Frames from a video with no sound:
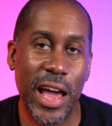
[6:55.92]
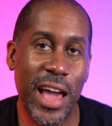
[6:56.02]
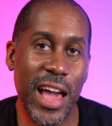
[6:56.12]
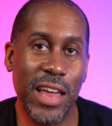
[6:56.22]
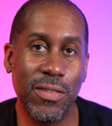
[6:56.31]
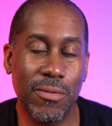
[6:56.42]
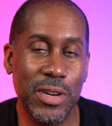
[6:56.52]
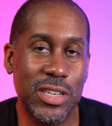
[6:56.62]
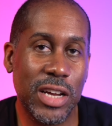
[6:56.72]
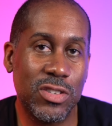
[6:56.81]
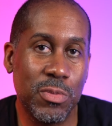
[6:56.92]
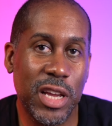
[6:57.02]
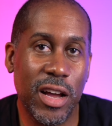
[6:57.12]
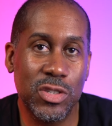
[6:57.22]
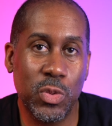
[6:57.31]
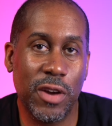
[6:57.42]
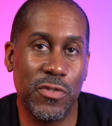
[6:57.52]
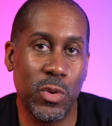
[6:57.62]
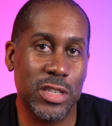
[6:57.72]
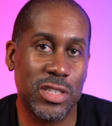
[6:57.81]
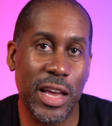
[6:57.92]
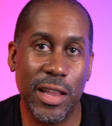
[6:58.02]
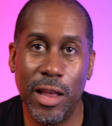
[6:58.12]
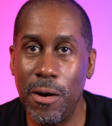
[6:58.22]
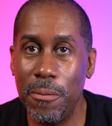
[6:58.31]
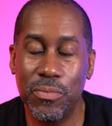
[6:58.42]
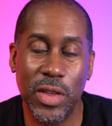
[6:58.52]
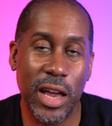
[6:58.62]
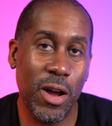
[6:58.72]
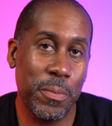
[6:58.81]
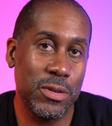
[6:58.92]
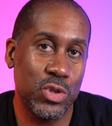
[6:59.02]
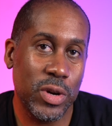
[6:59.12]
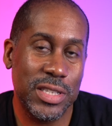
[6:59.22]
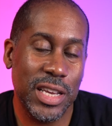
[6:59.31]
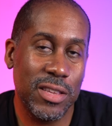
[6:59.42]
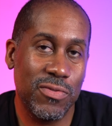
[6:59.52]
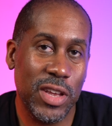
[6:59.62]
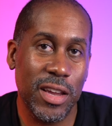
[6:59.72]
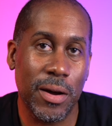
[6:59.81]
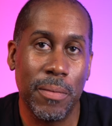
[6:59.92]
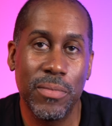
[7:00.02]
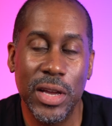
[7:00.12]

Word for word: And you can reach out to me elsewhere if you wanna say hello. And I hope you enjoyed seeing this video.